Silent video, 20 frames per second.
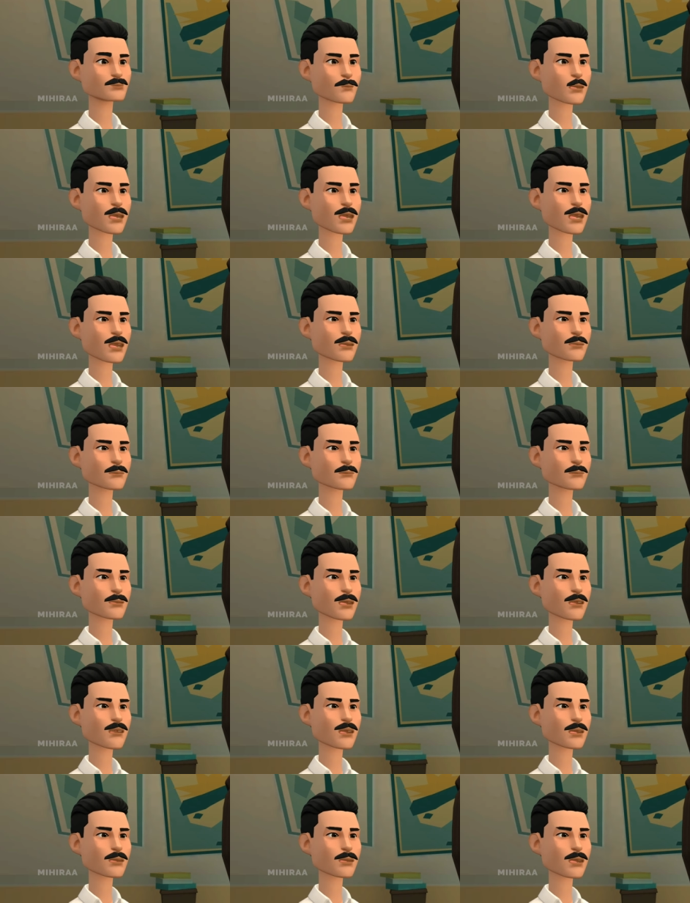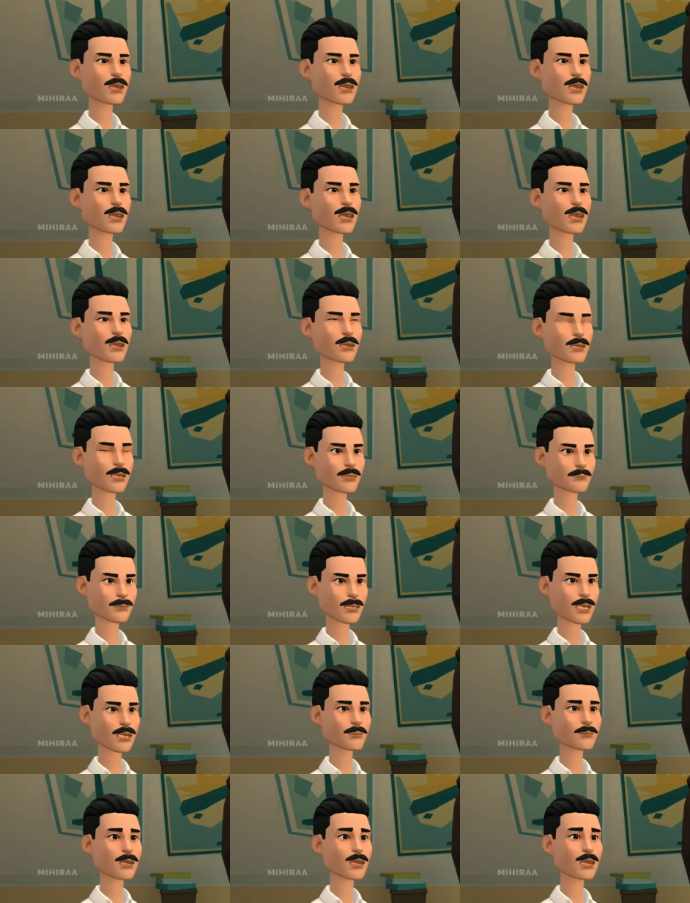Well, the vaccinations can
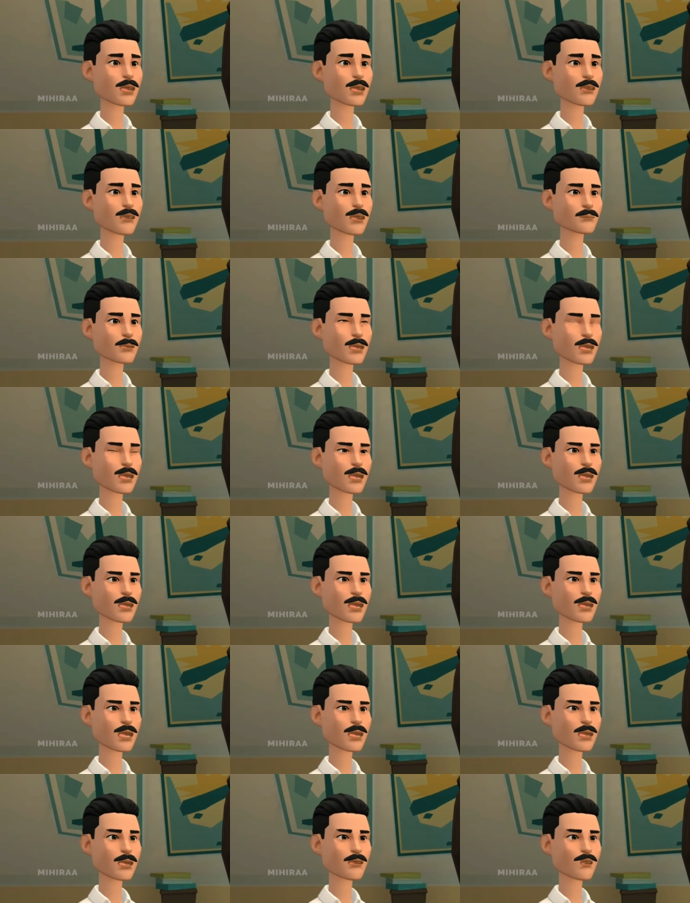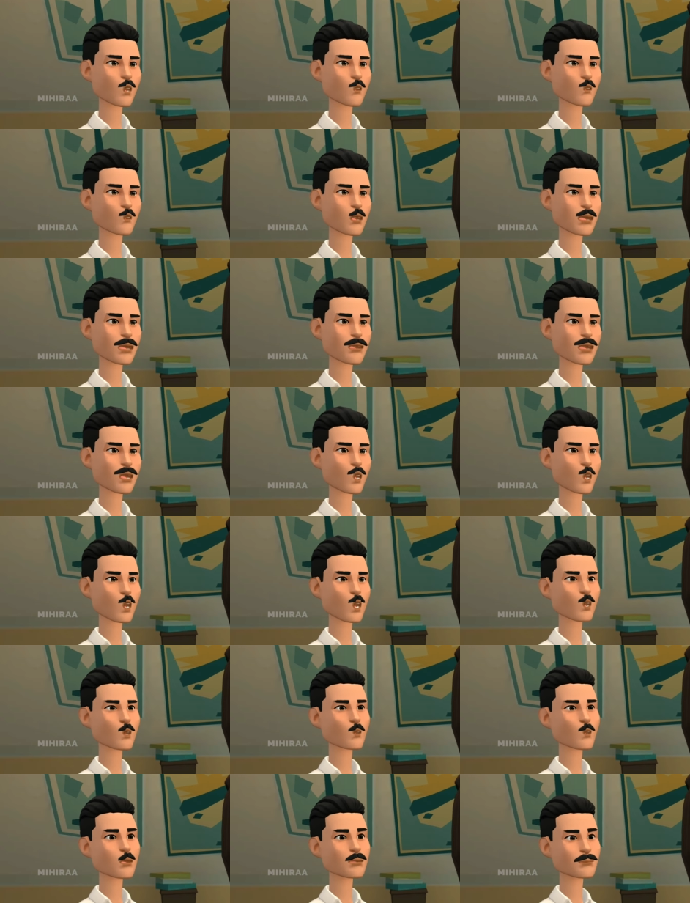be obtained from health clinics for free of
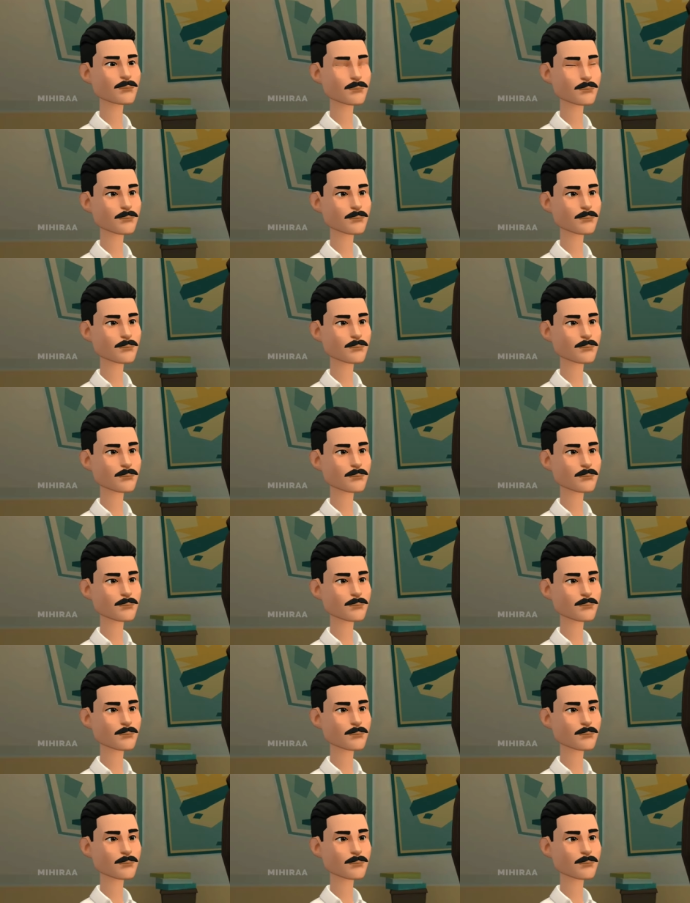cost.